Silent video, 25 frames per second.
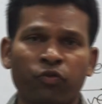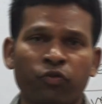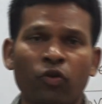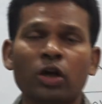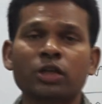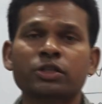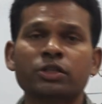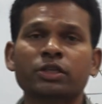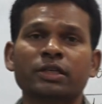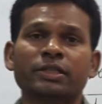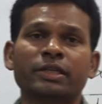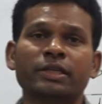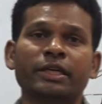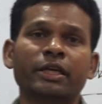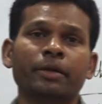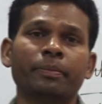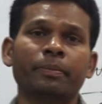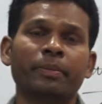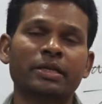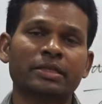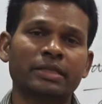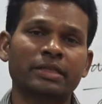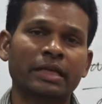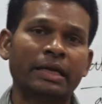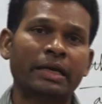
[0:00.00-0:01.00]
false ascending
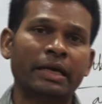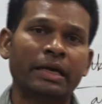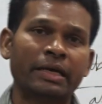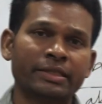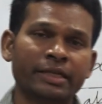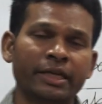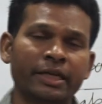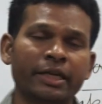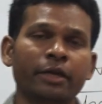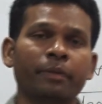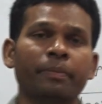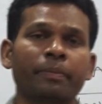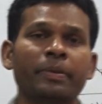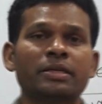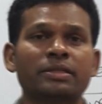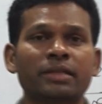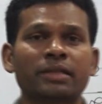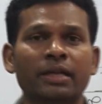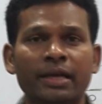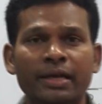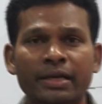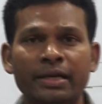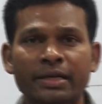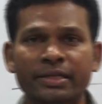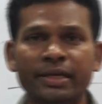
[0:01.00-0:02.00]
baseline,
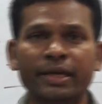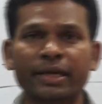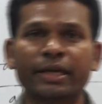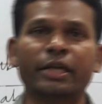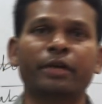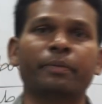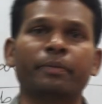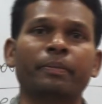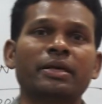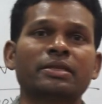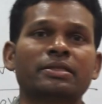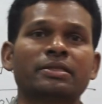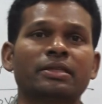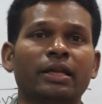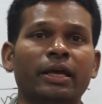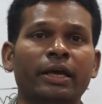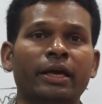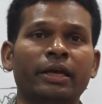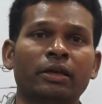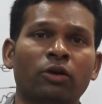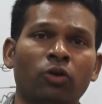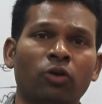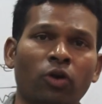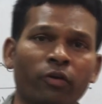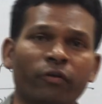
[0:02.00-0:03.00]
descending
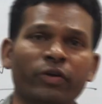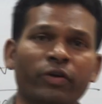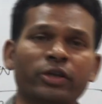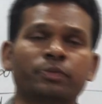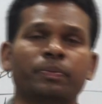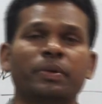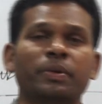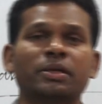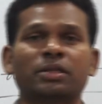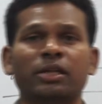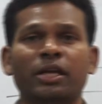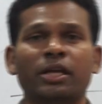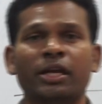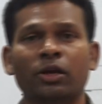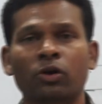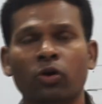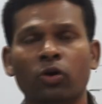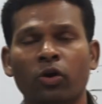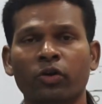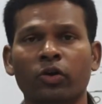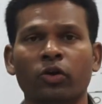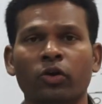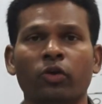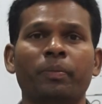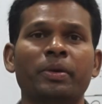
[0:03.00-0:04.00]
baseline, convex baseline,
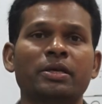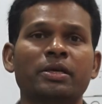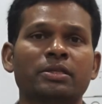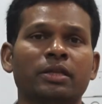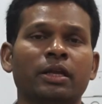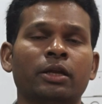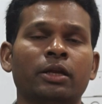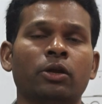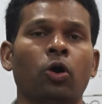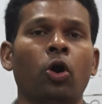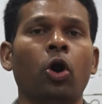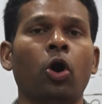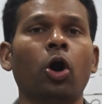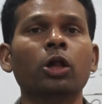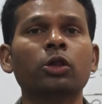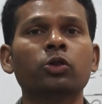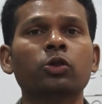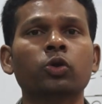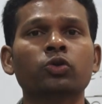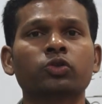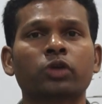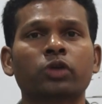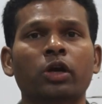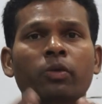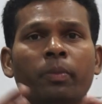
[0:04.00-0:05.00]
concave baseline. All
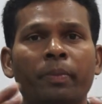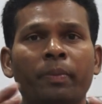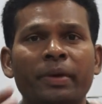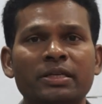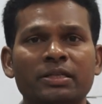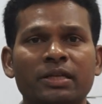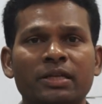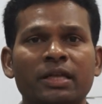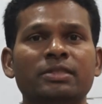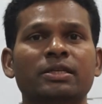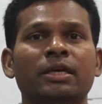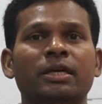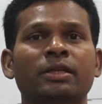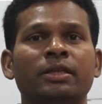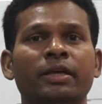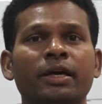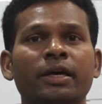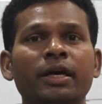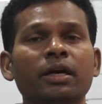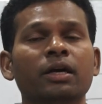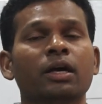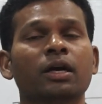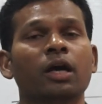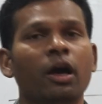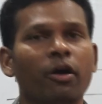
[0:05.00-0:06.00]
those kind of baselines are
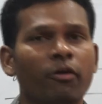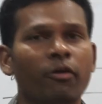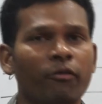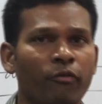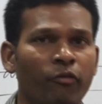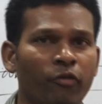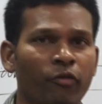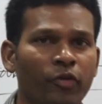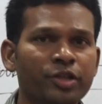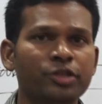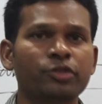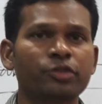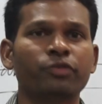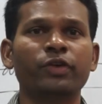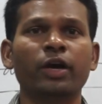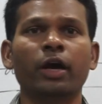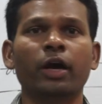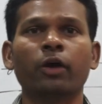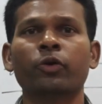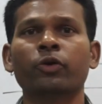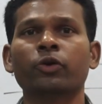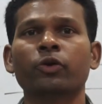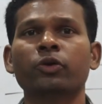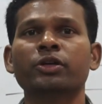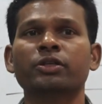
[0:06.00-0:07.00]
there, which we
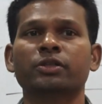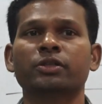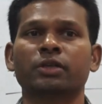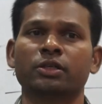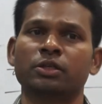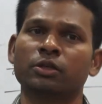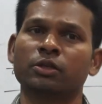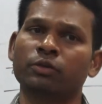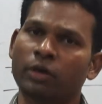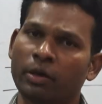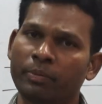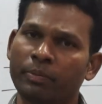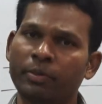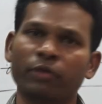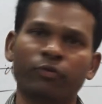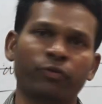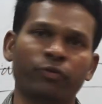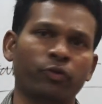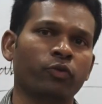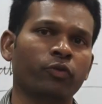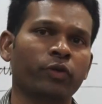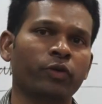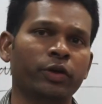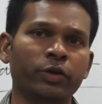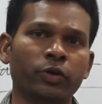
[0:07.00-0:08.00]
are going to discuss in coming
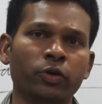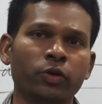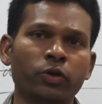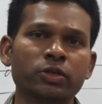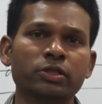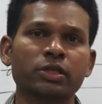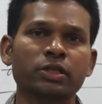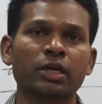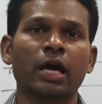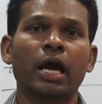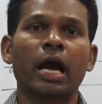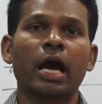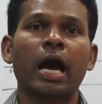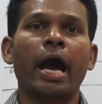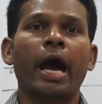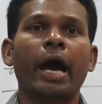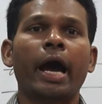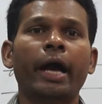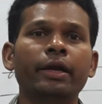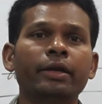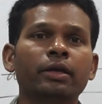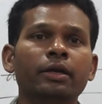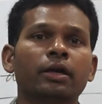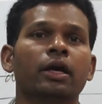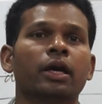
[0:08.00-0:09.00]
few videos.
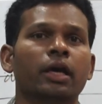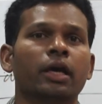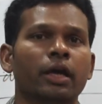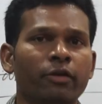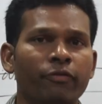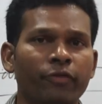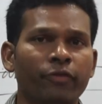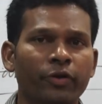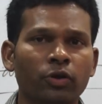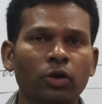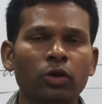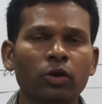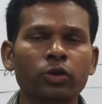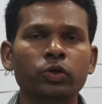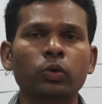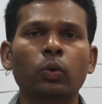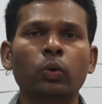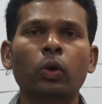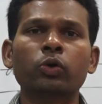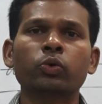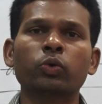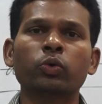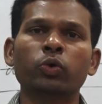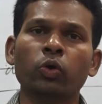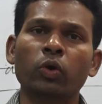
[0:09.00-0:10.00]
And if at all you
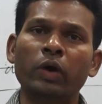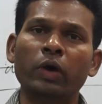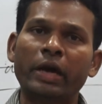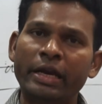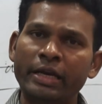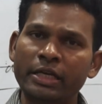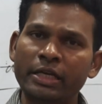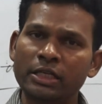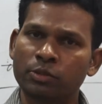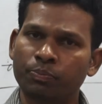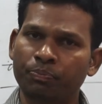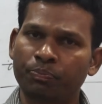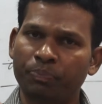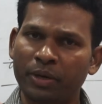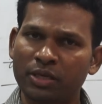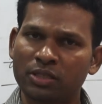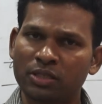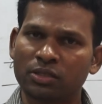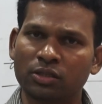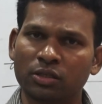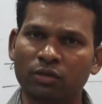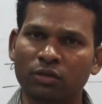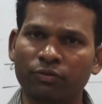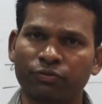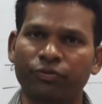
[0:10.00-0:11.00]
want to know any
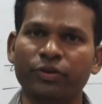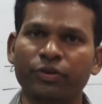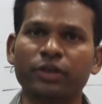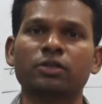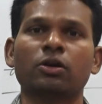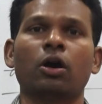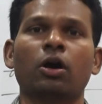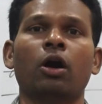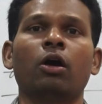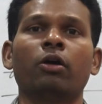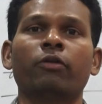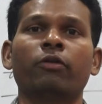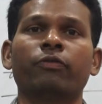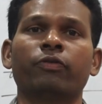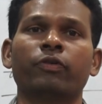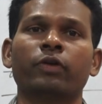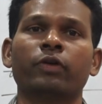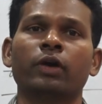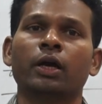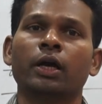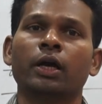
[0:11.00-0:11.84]
specifics of